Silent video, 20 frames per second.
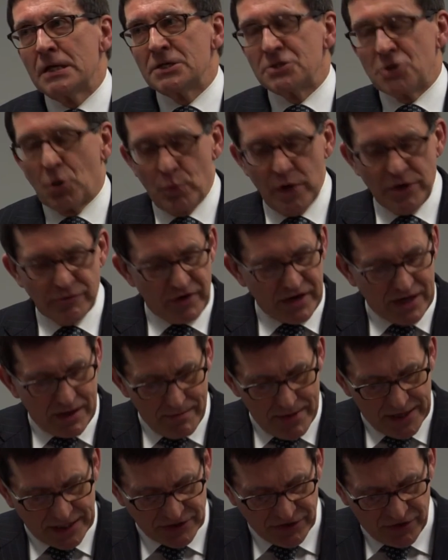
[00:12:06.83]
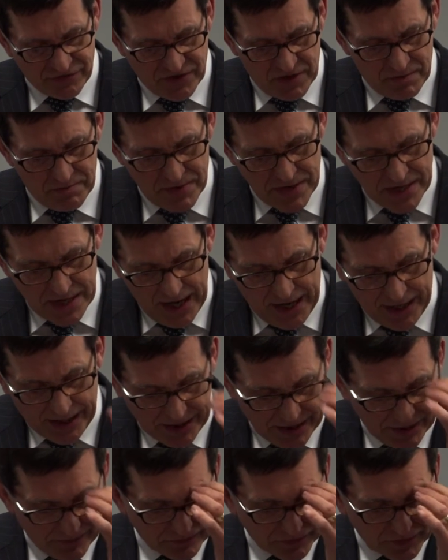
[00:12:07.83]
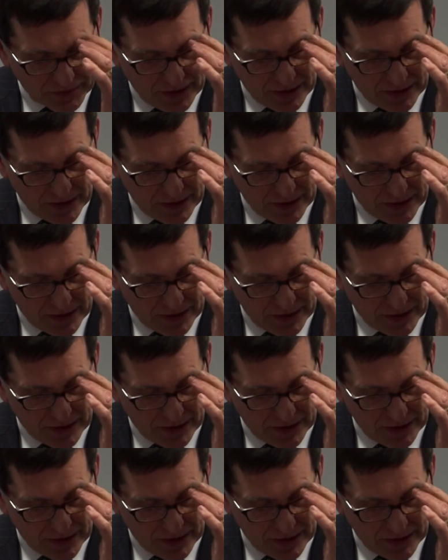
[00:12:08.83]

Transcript: So we'd recommended that there be an